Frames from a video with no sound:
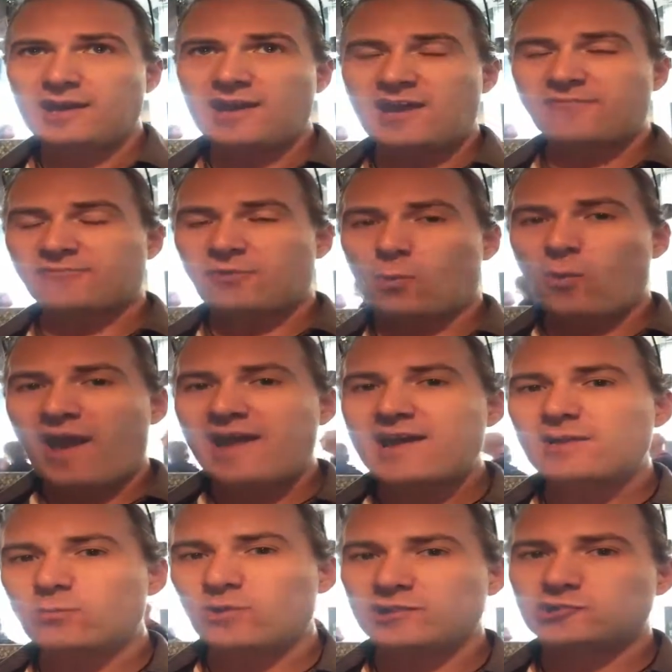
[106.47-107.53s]
If the way
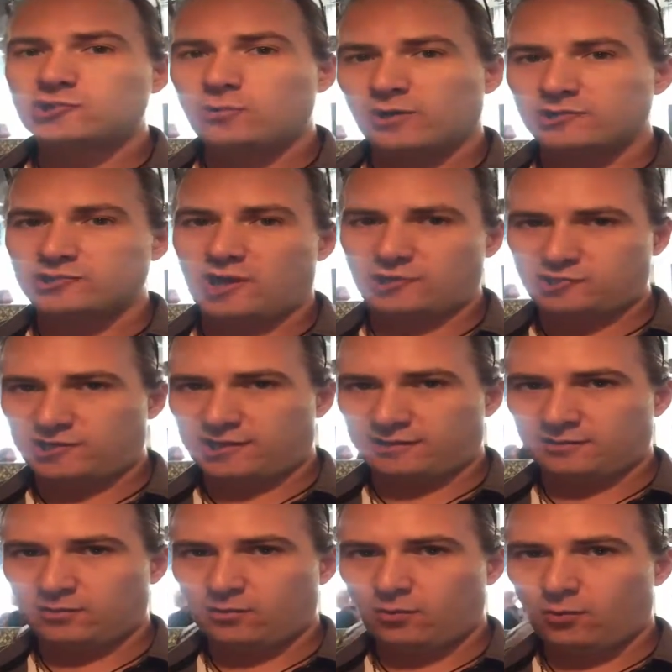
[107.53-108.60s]
in which you are judging
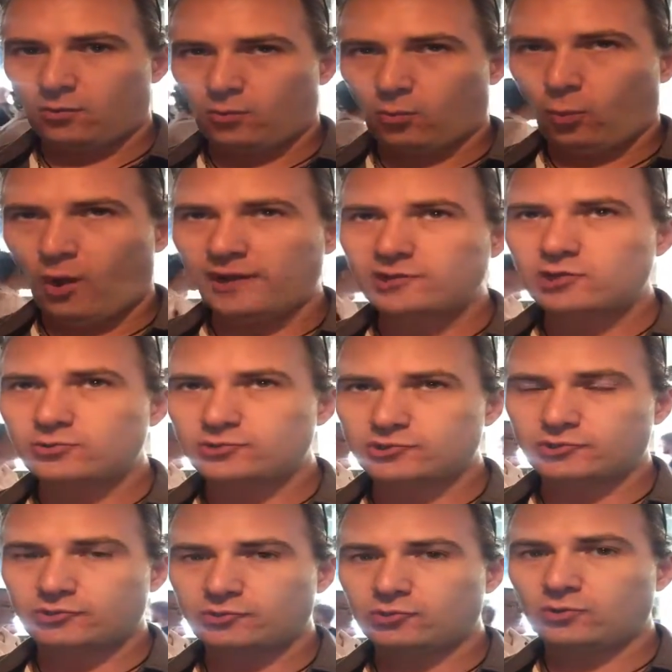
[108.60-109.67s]
what you
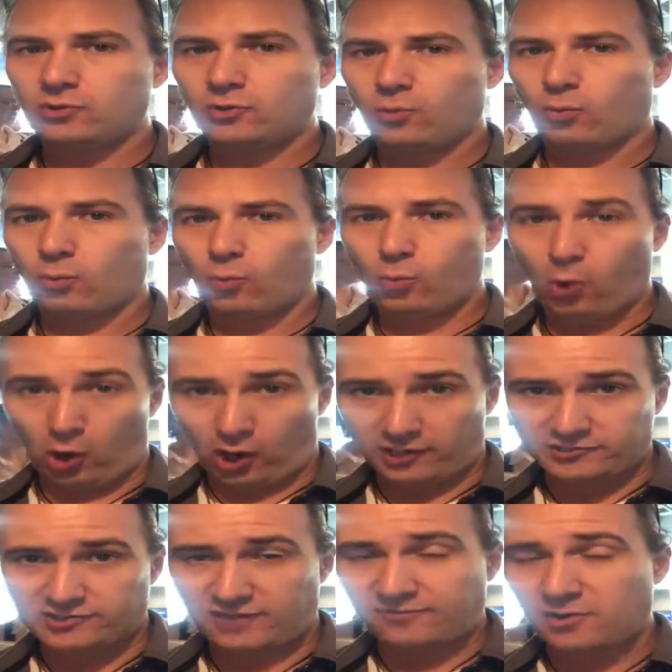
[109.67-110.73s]
do
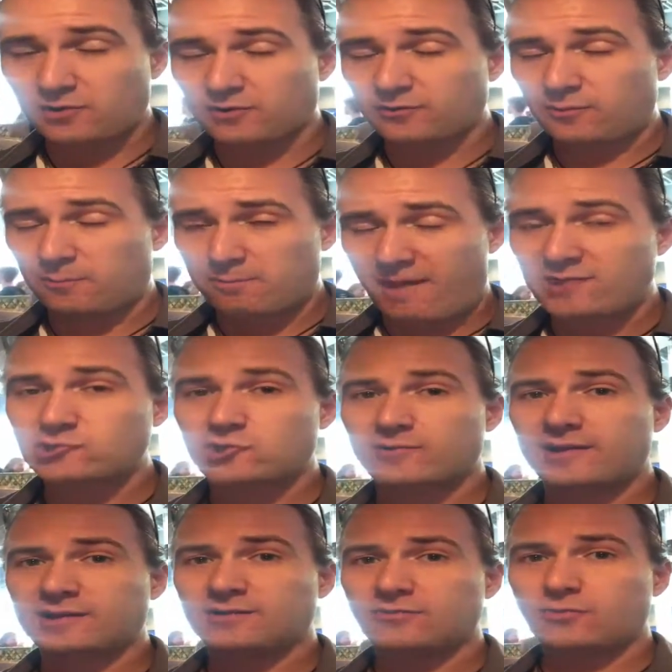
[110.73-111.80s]
works, if you're
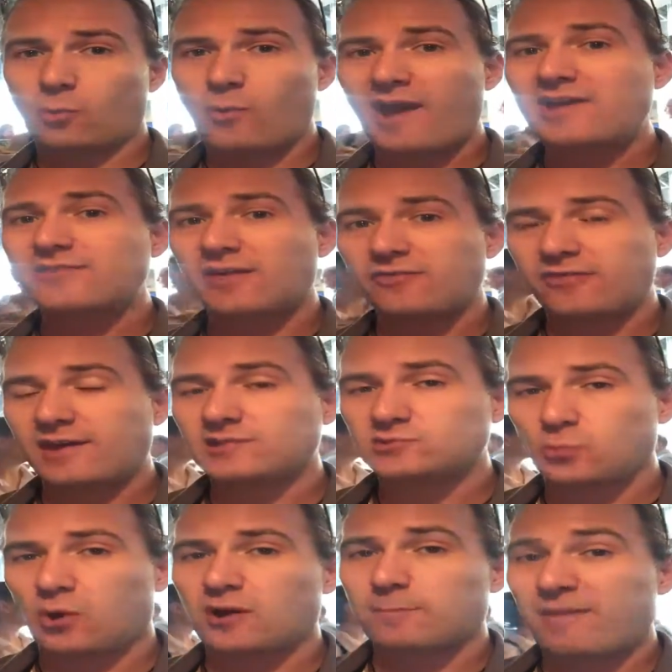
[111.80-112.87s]
measuring the way that things
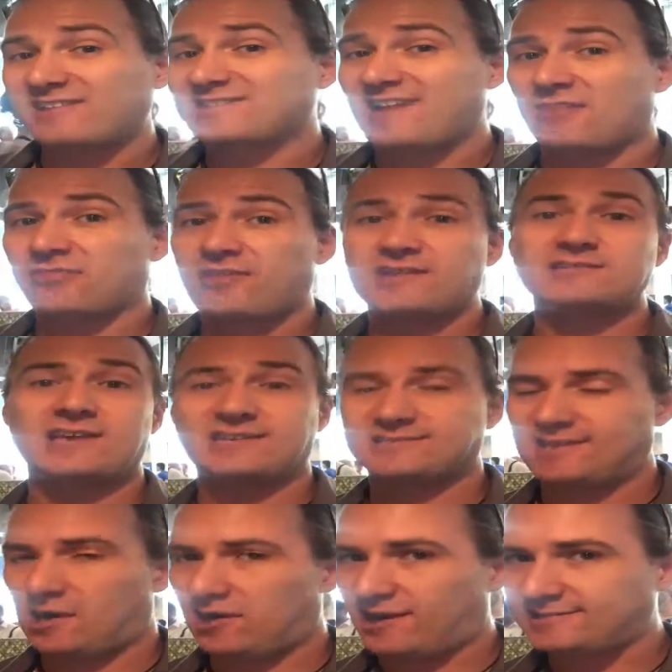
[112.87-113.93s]
work based on things like
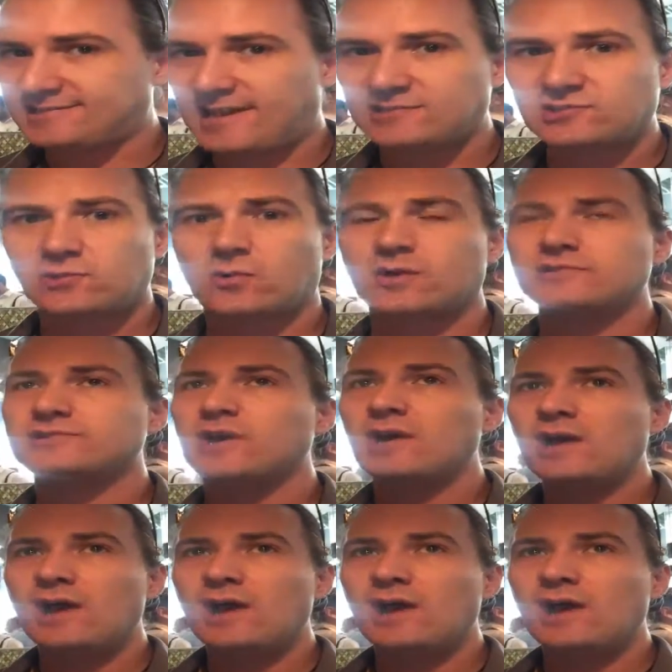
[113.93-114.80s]
standardized test scores,